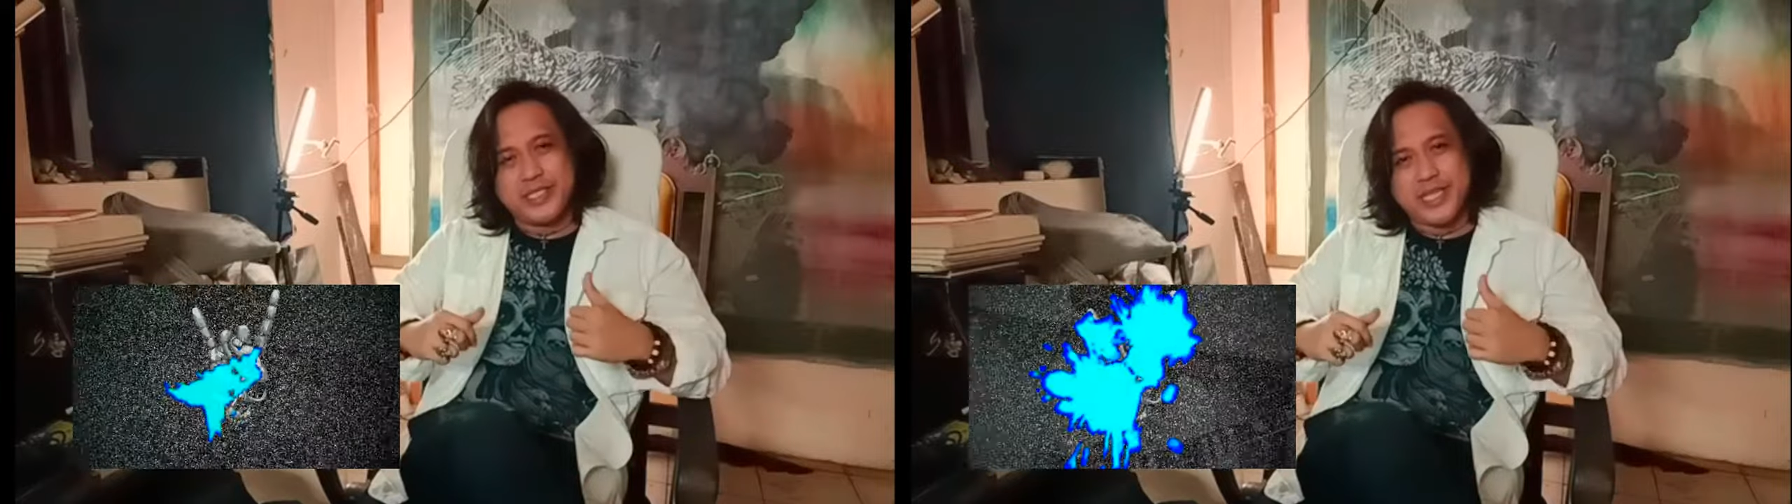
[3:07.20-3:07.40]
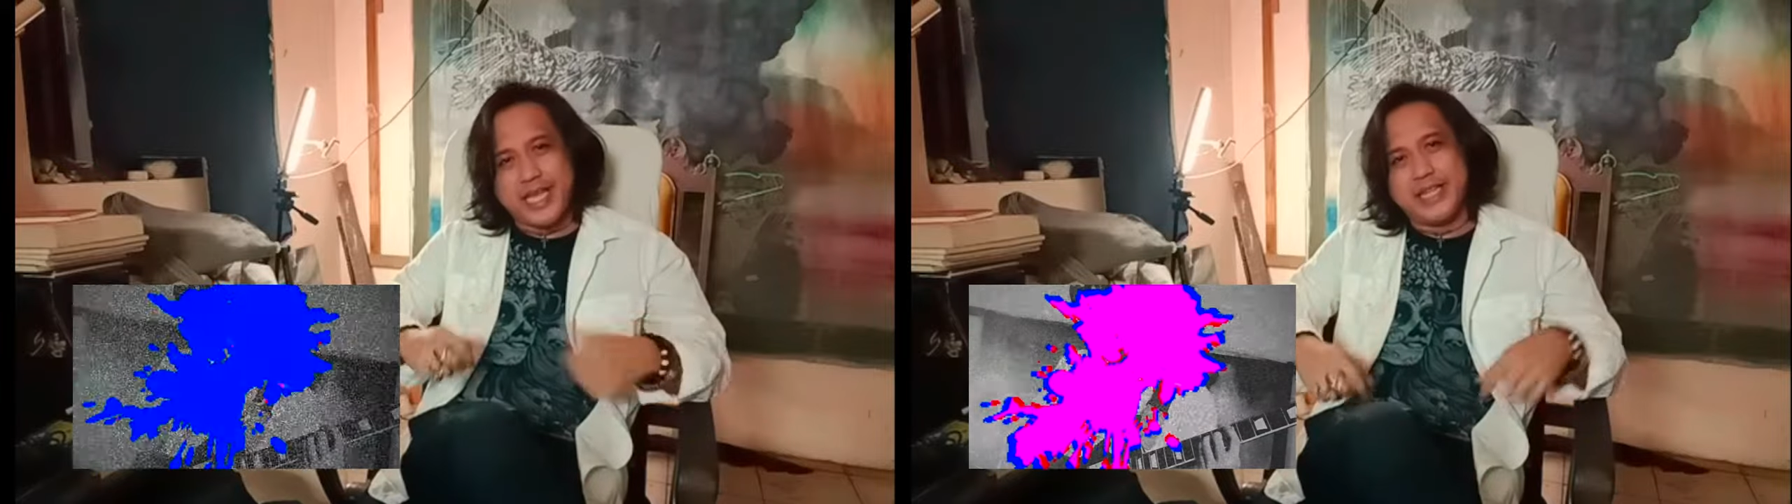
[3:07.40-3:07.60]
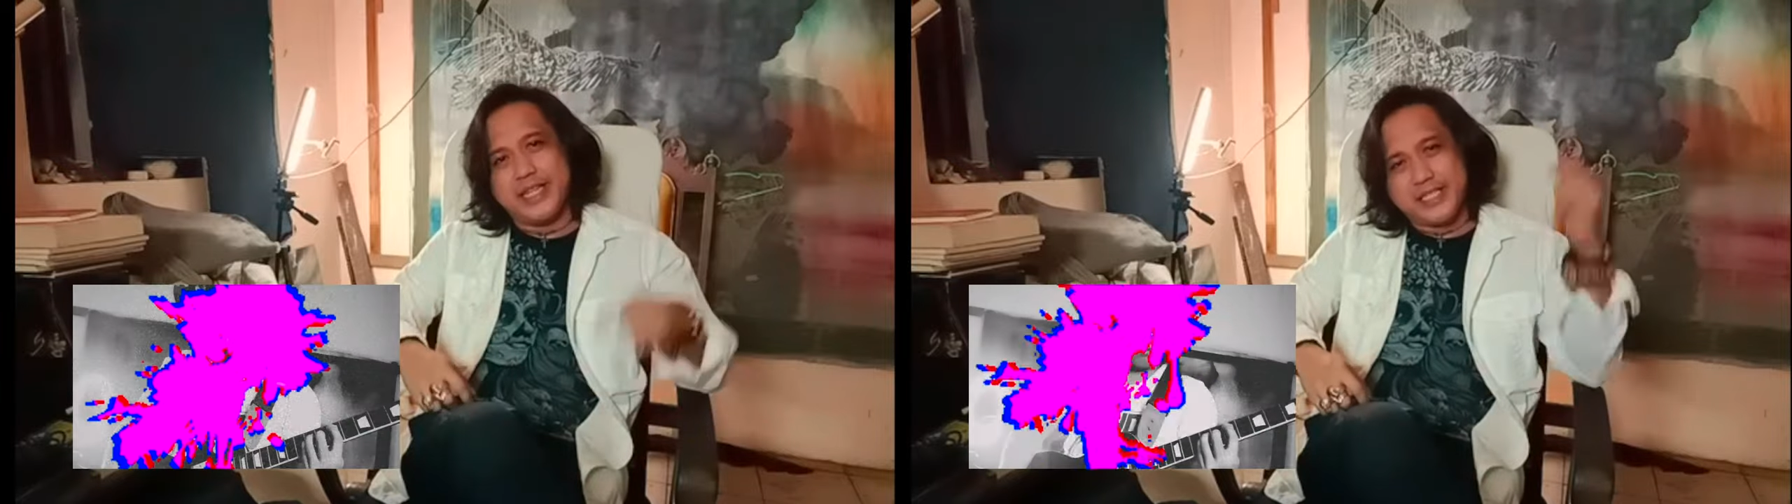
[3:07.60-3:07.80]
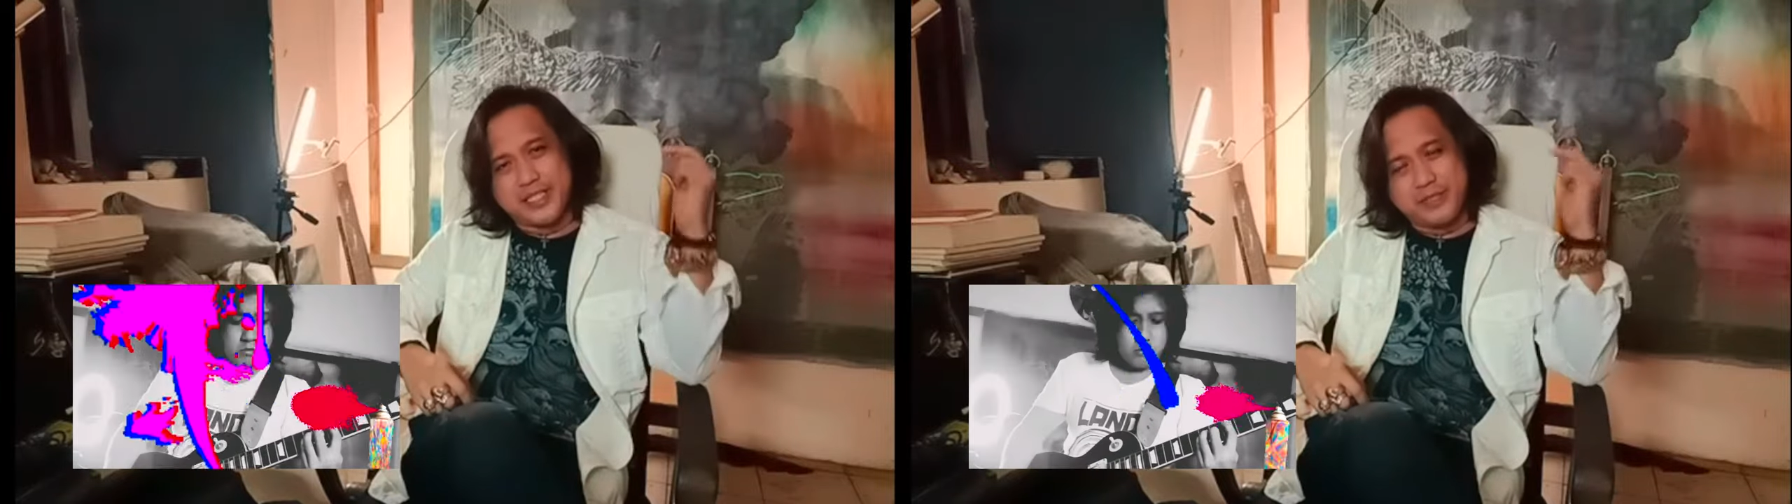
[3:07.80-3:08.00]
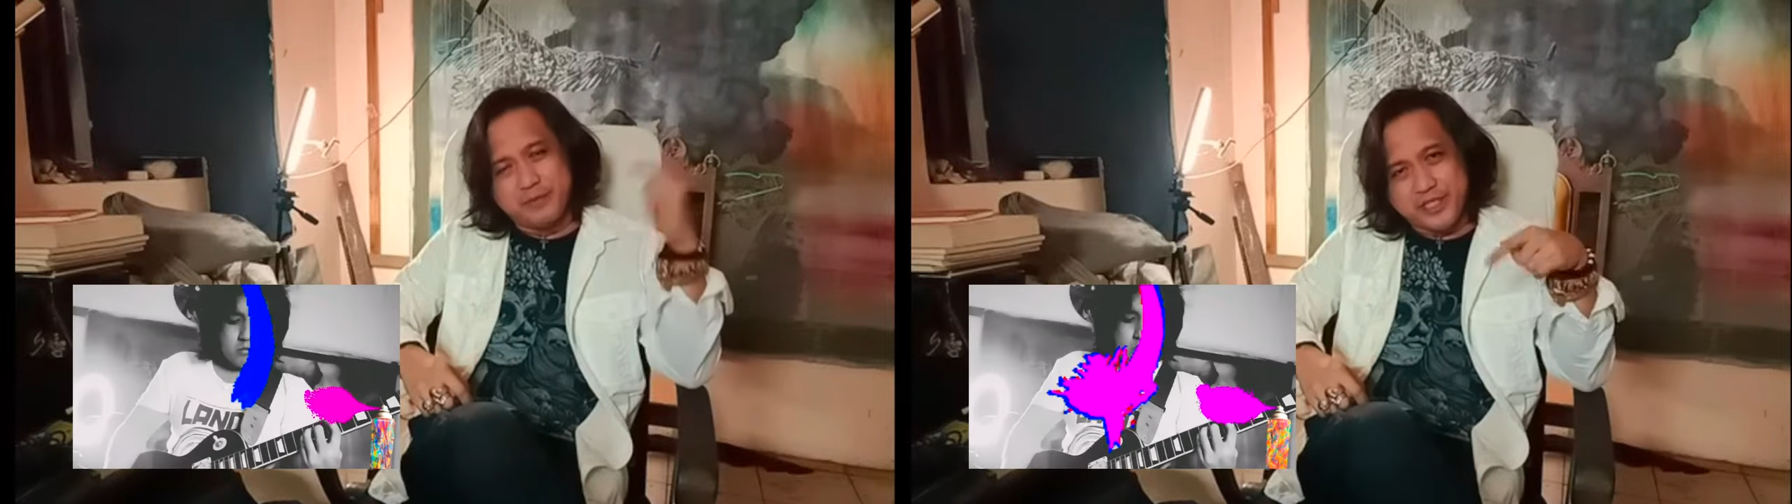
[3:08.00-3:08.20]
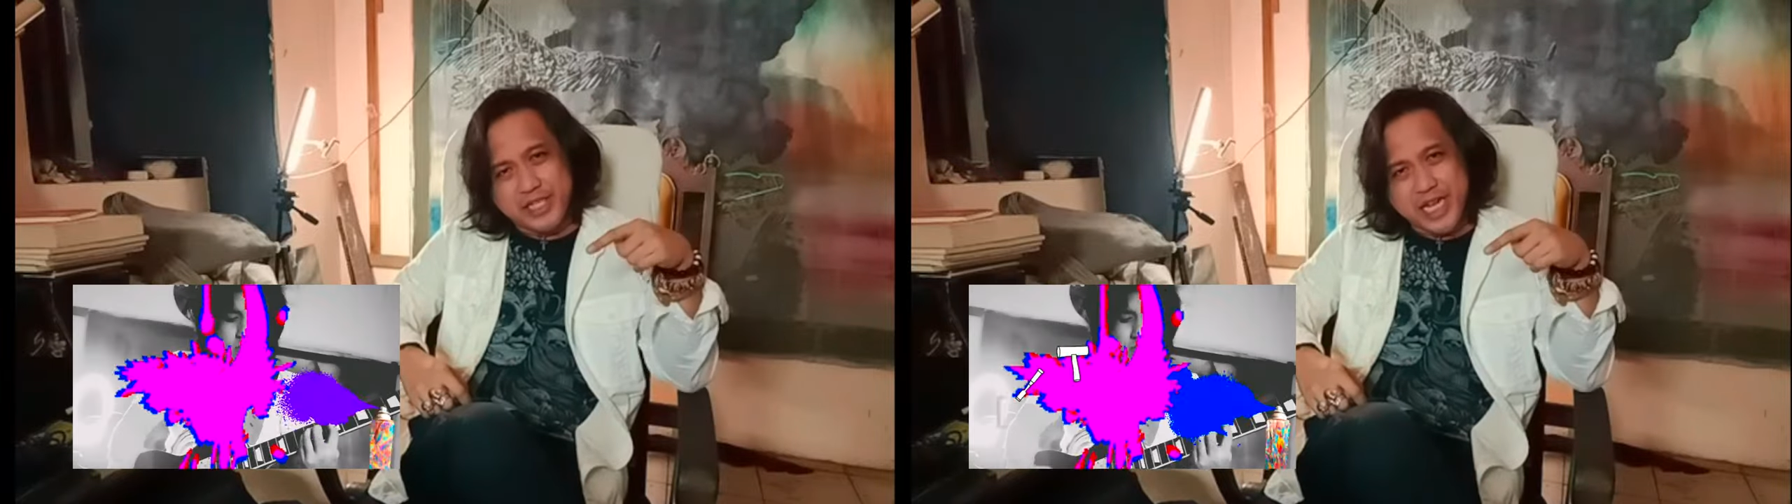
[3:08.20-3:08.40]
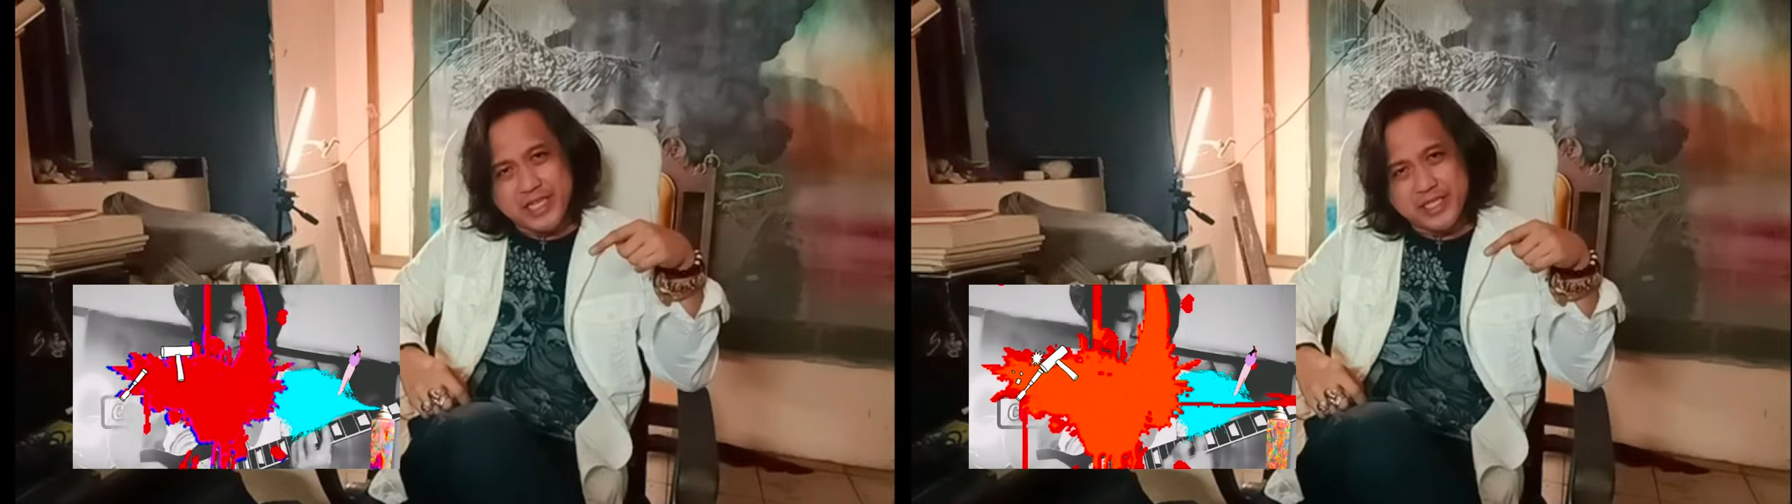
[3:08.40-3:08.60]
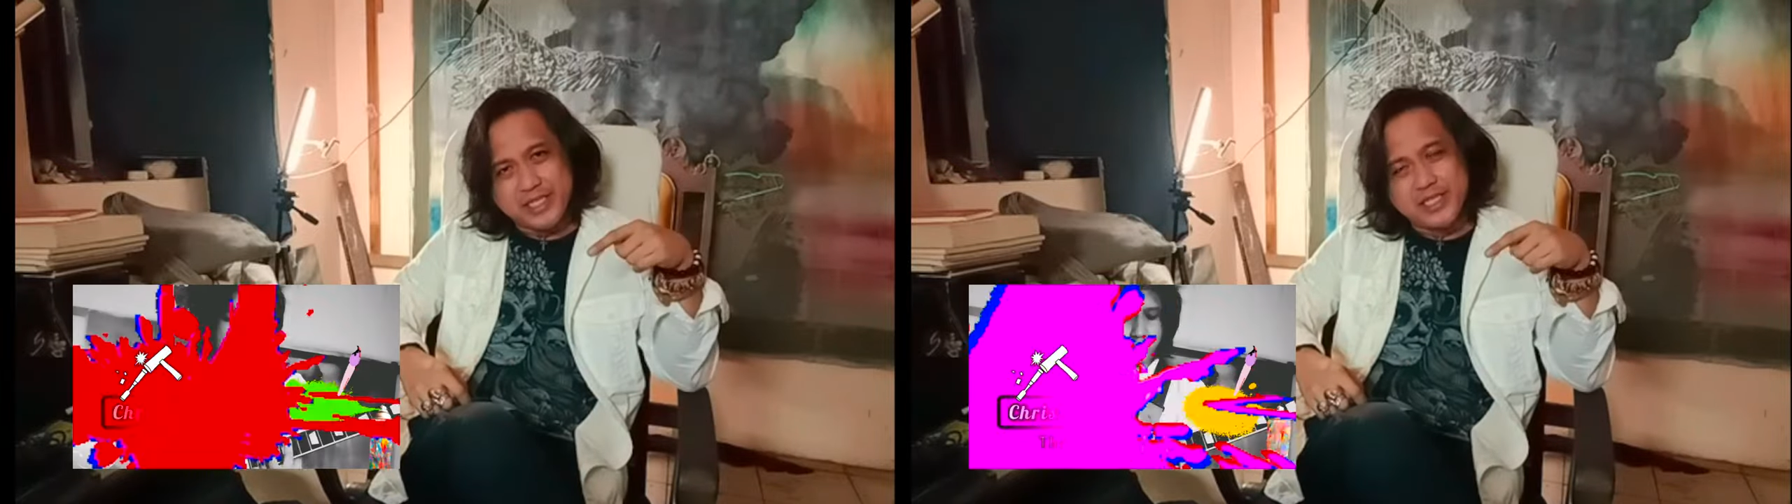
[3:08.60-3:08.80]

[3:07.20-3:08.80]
and this is my channel,